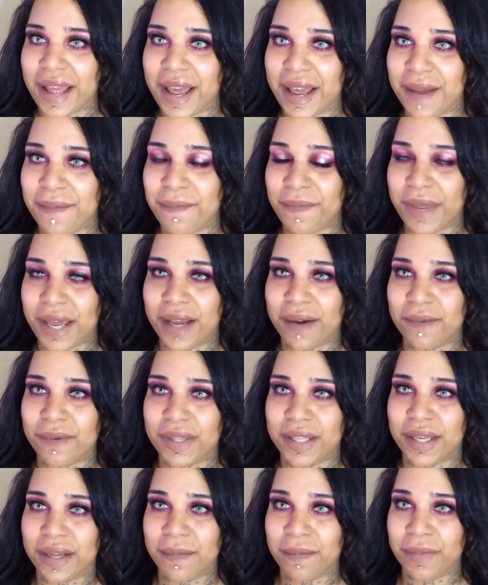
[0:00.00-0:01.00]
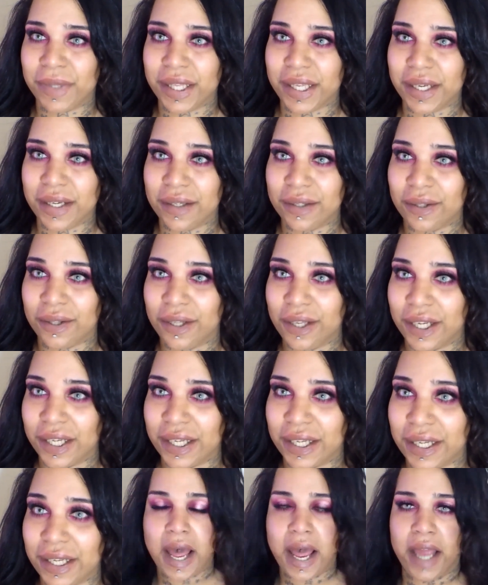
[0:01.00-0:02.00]
I'm back with the completed
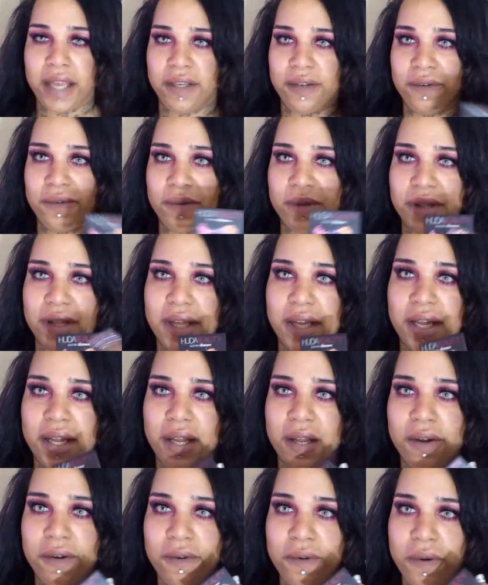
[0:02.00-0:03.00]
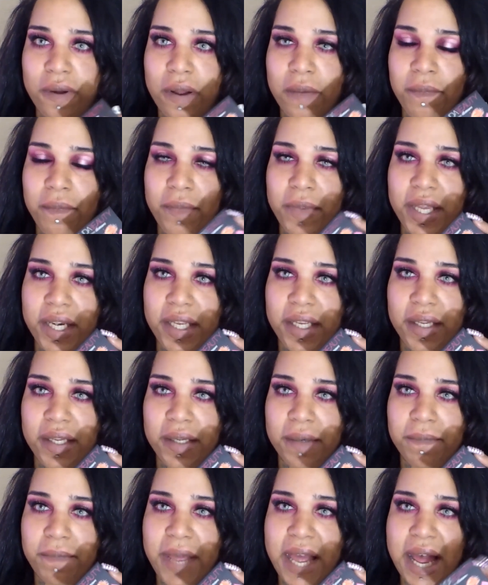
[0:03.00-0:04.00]
look. I used the
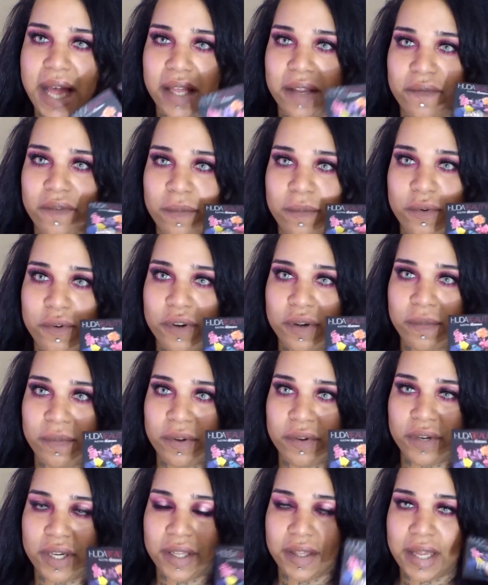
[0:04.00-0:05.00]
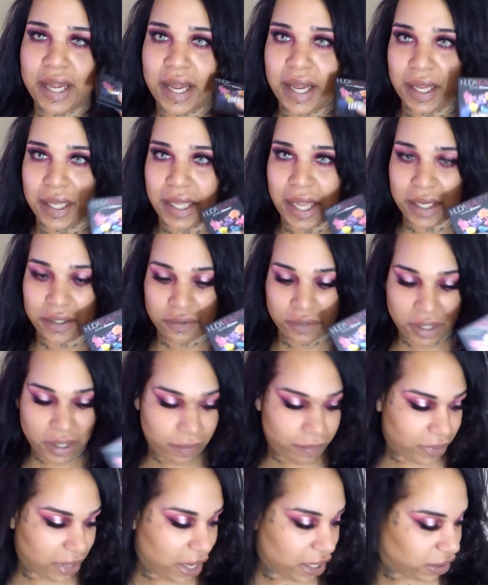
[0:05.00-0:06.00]
mini palette from Huda Beauty, the Electric
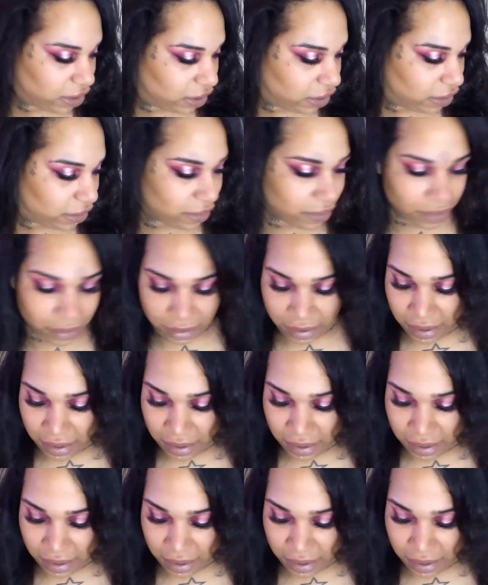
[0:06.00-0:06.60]
Obsessions.